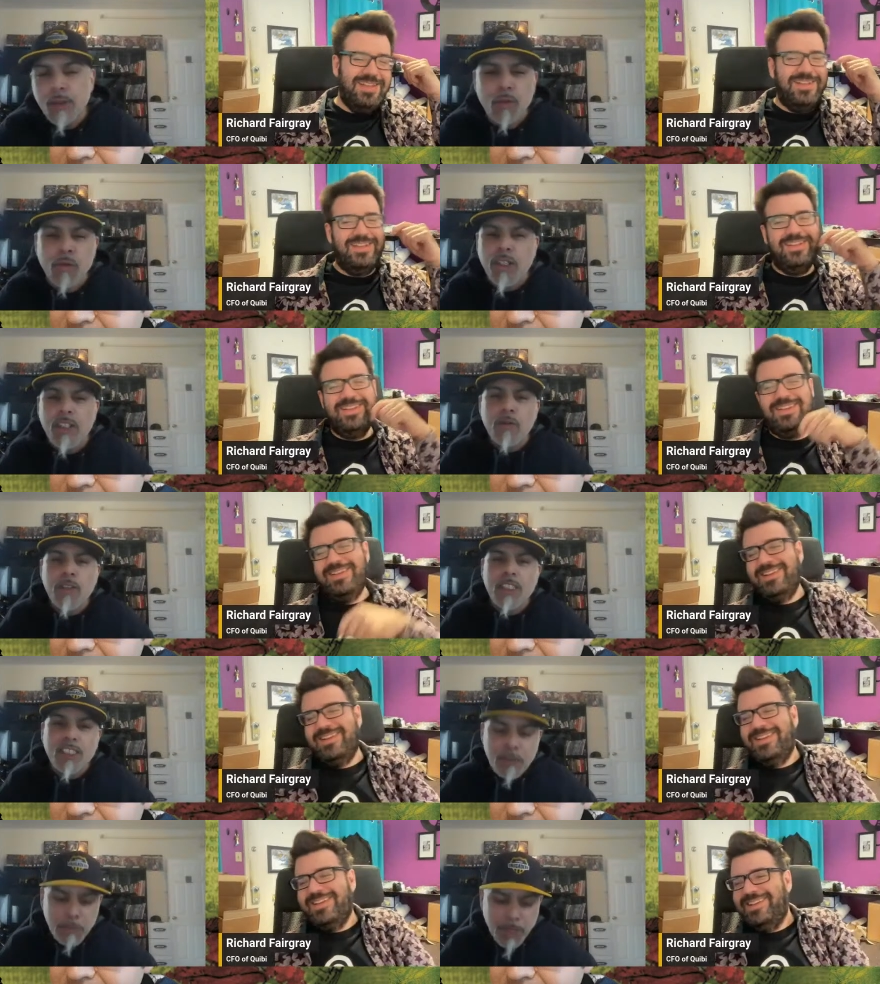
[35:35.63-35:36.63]
Speaker 1: Rich
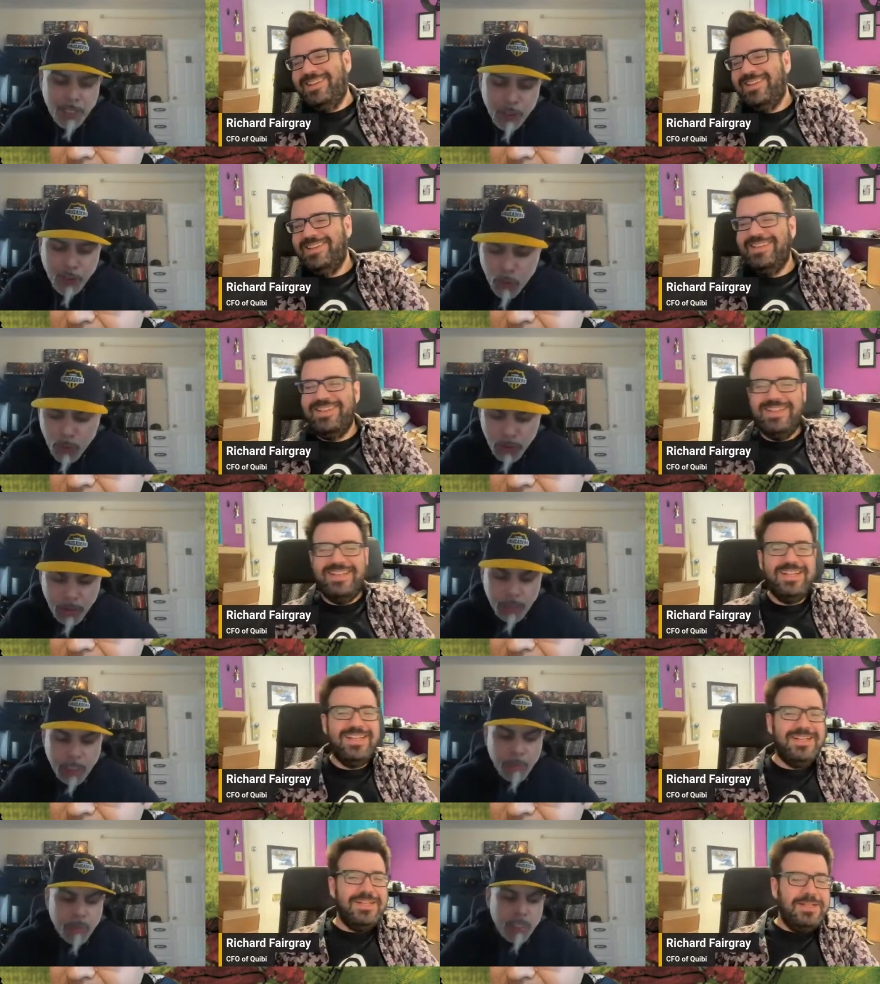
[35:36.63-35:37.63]
has been through
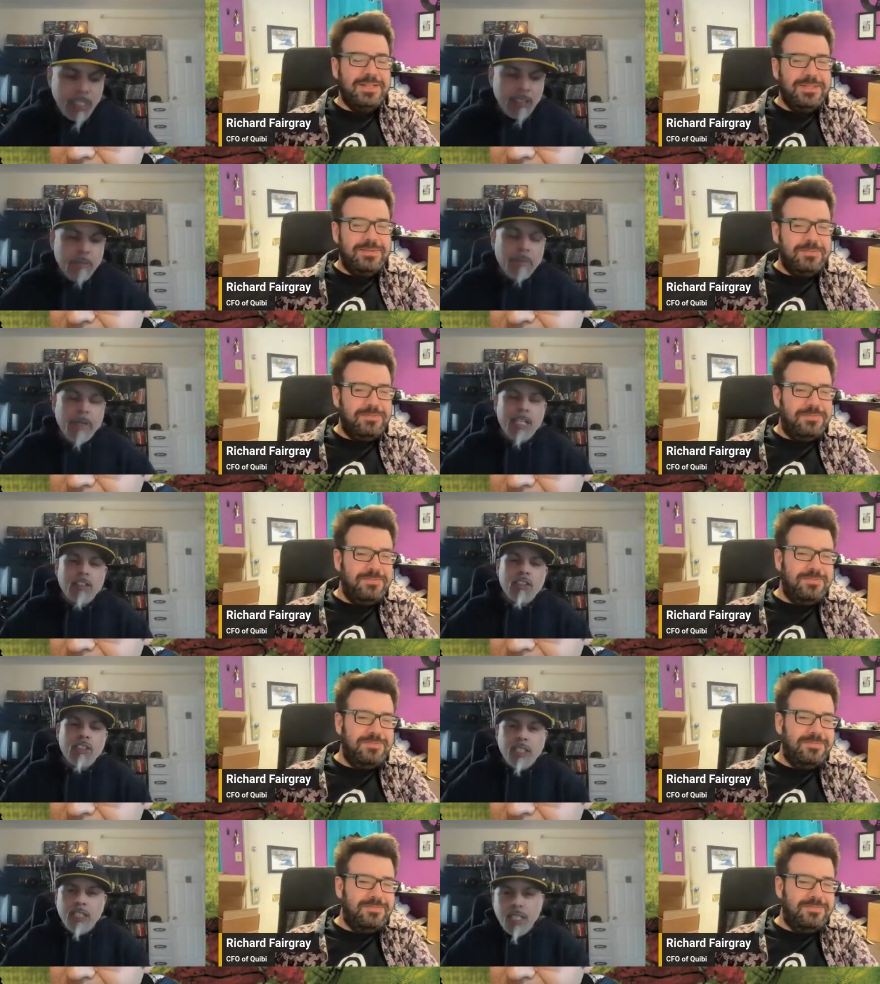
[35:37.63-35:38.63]
something in the
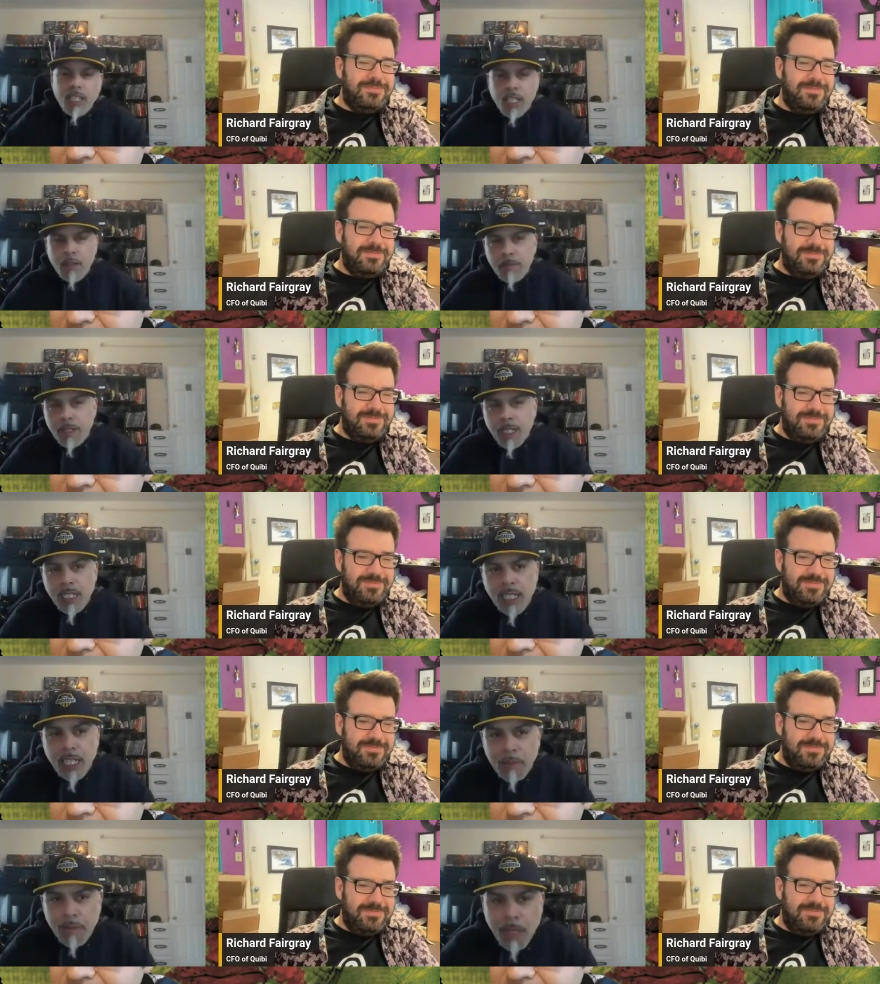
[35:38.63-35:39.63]
past year. But
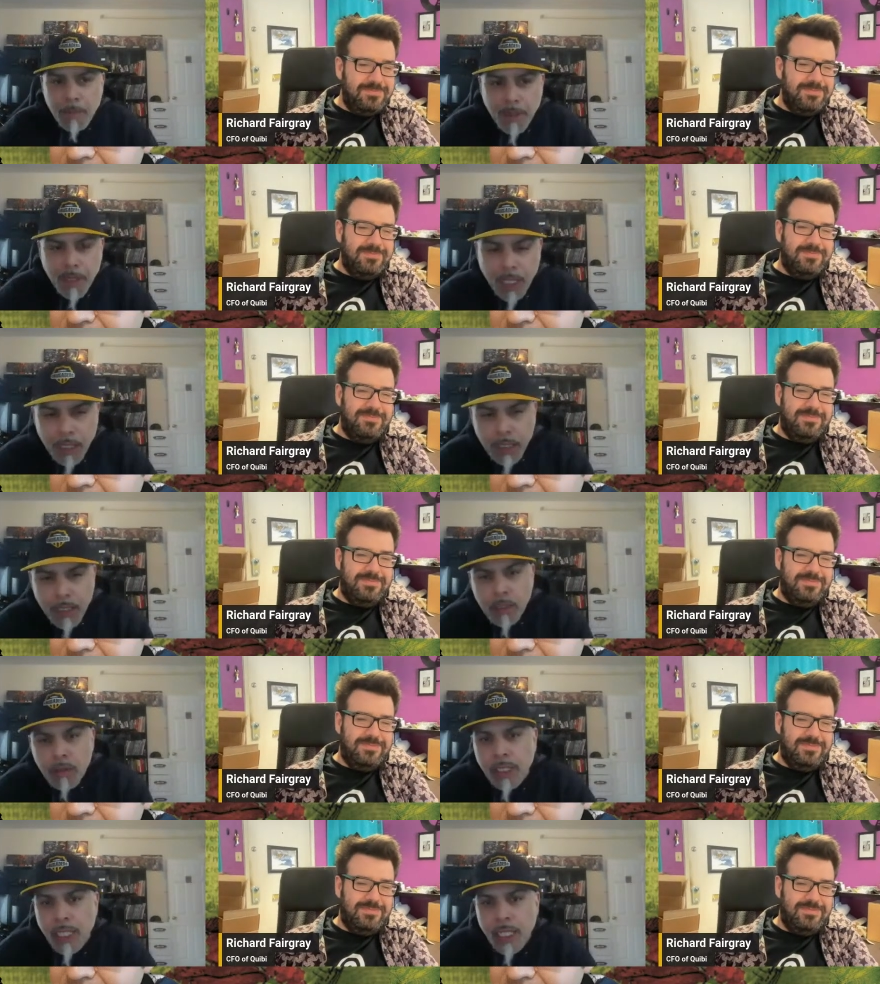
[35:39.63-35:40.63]
again, I'm happy that he's
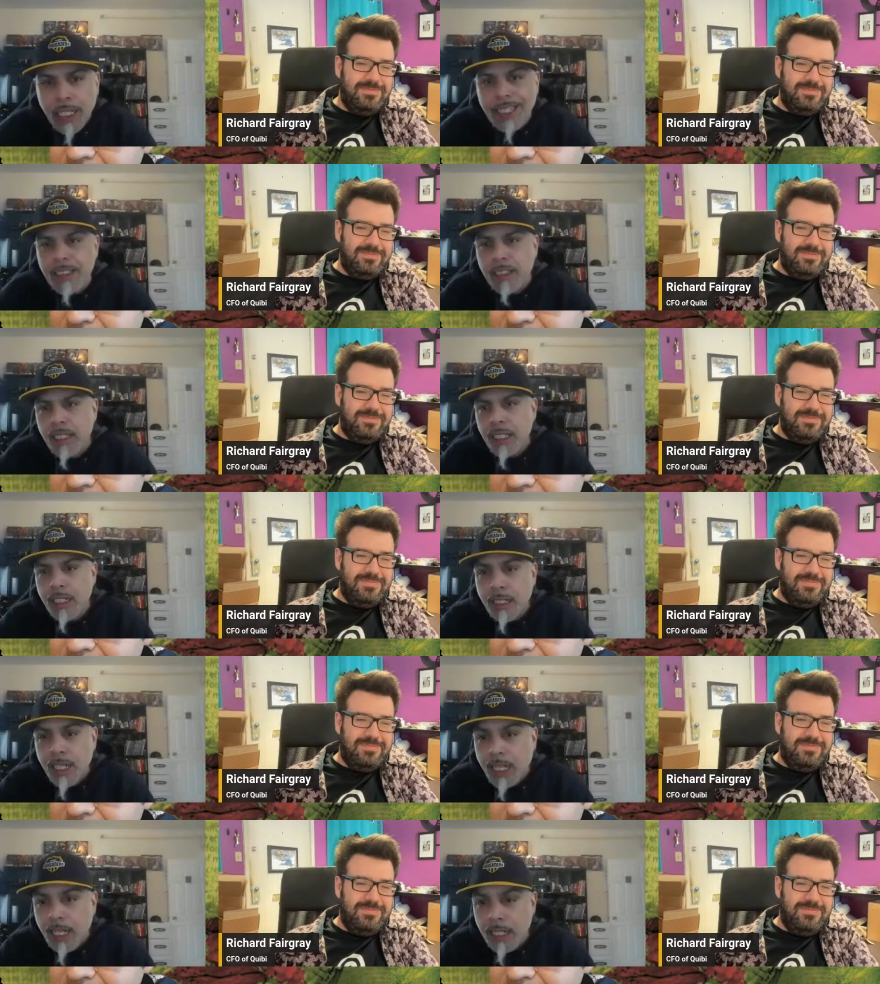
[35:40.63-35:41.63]
okay. He's
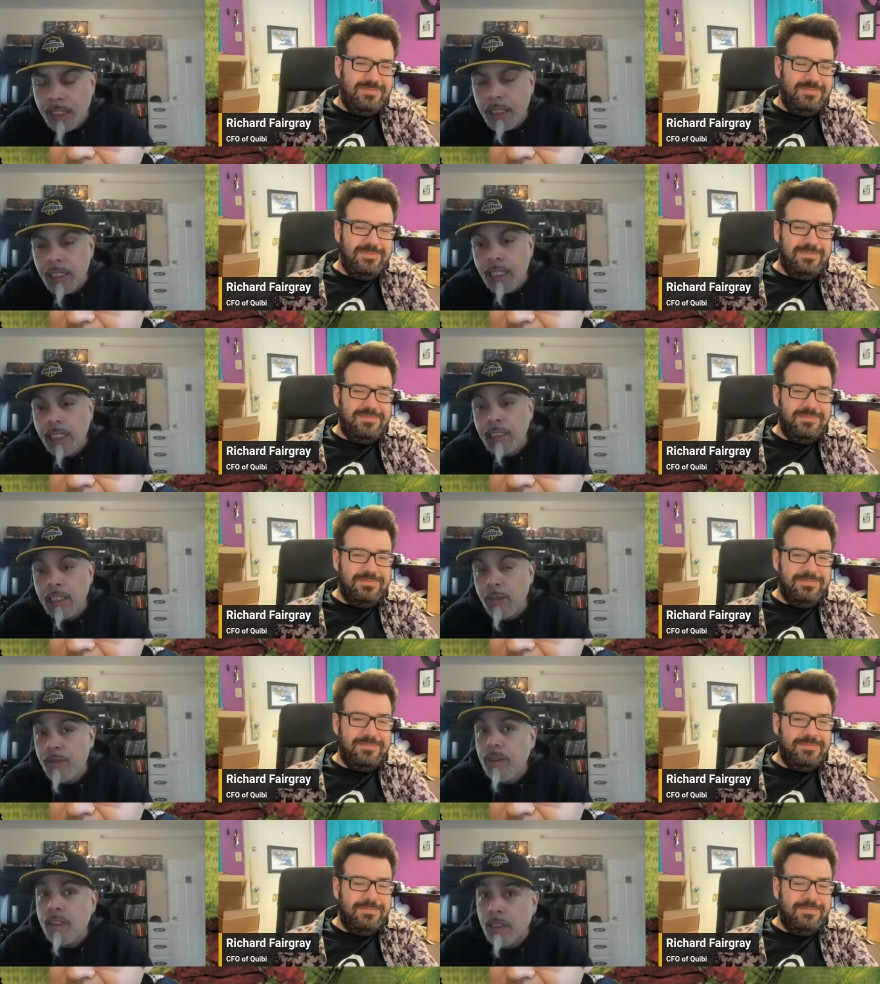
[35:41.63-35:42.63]
here. And he
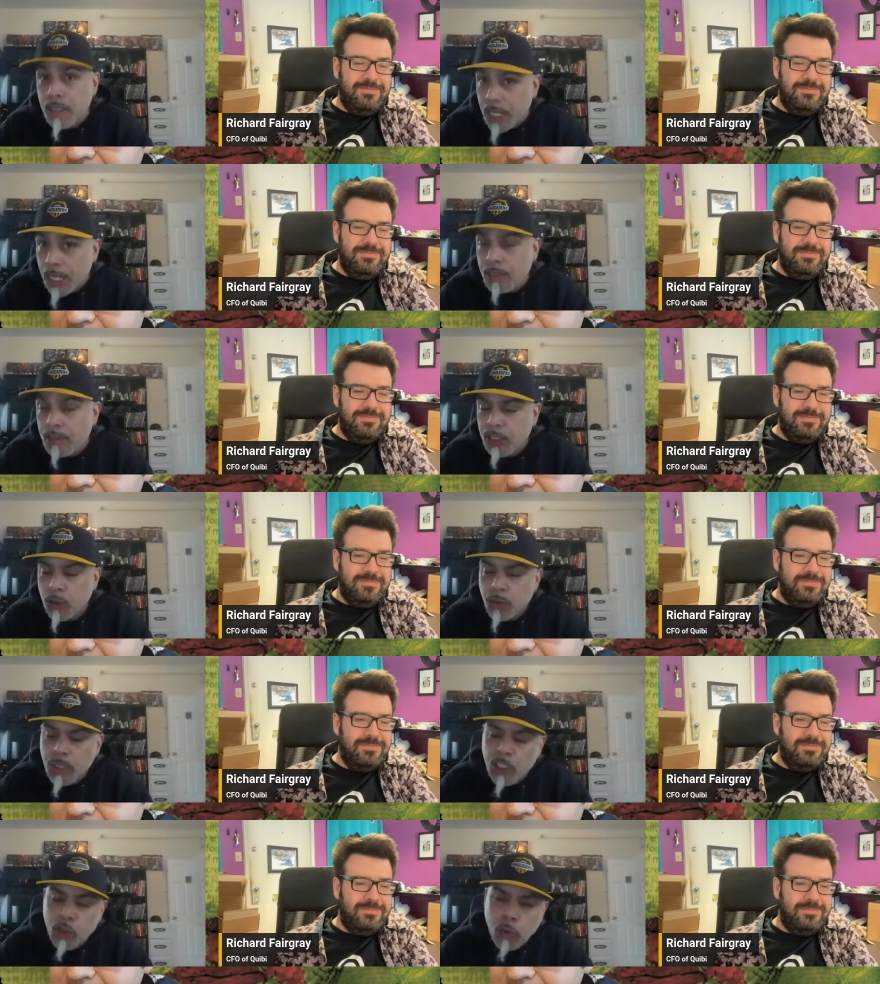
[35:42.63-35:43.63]
definitely has his
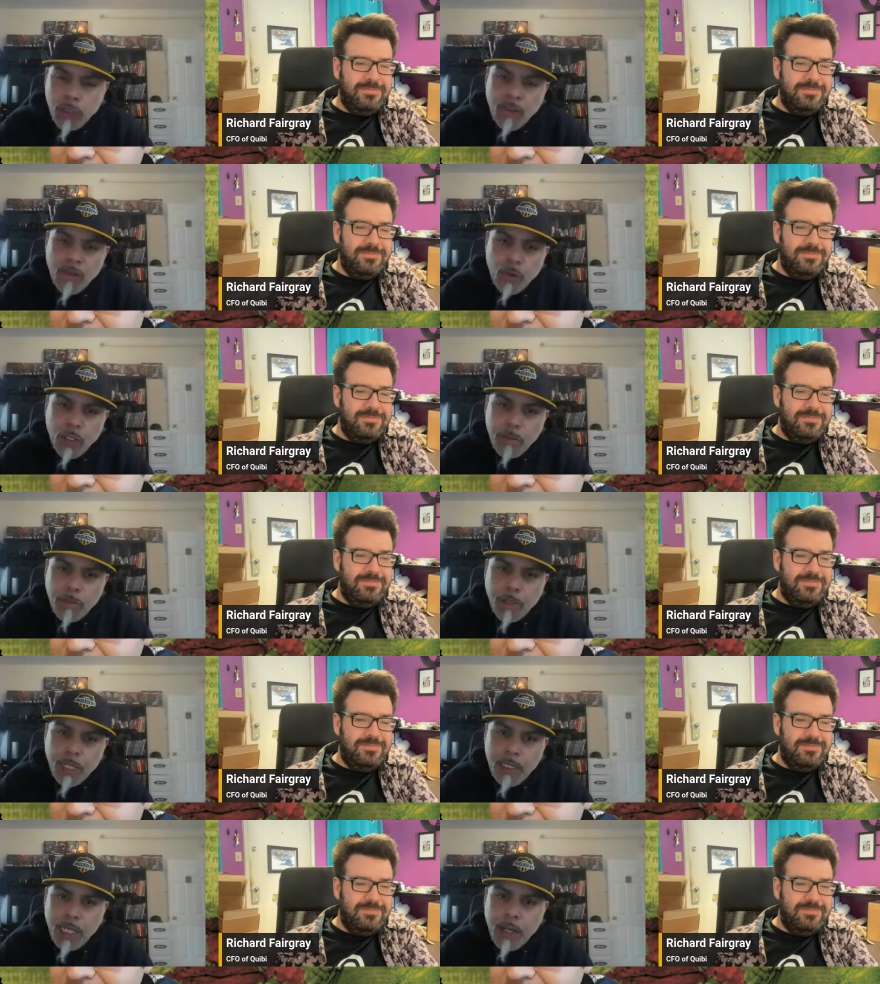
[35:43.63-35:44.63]
2024
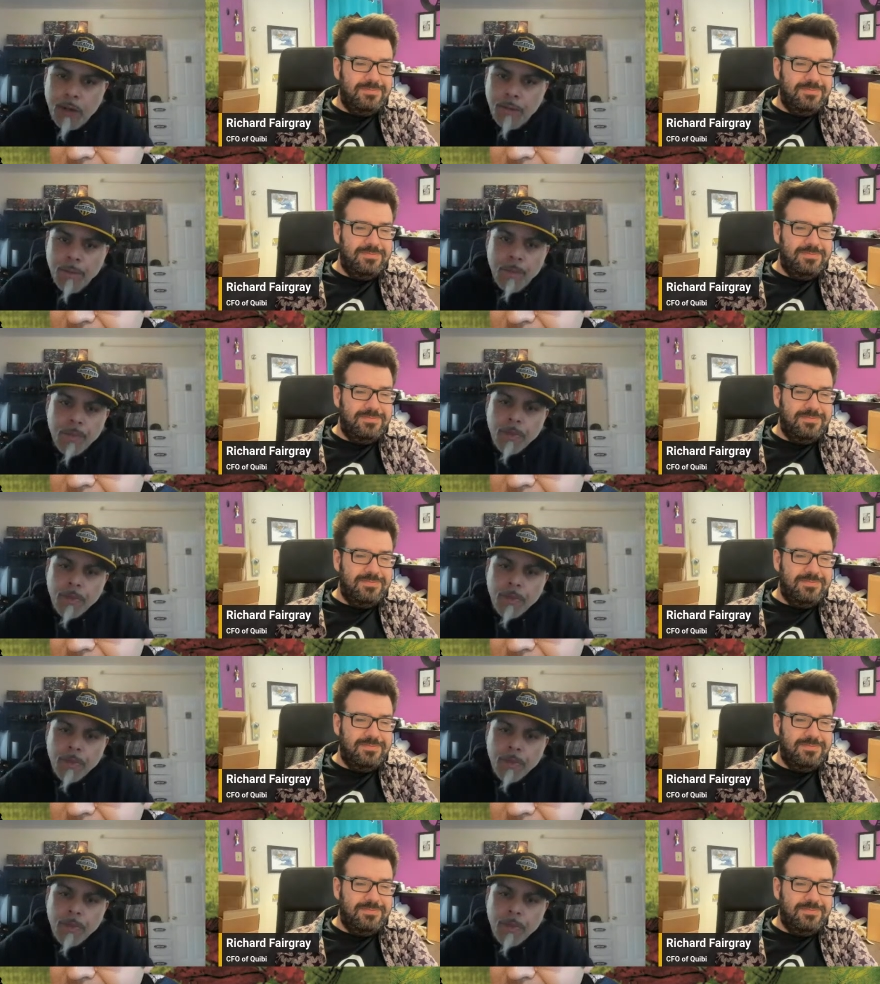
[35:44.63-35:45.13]
planned out.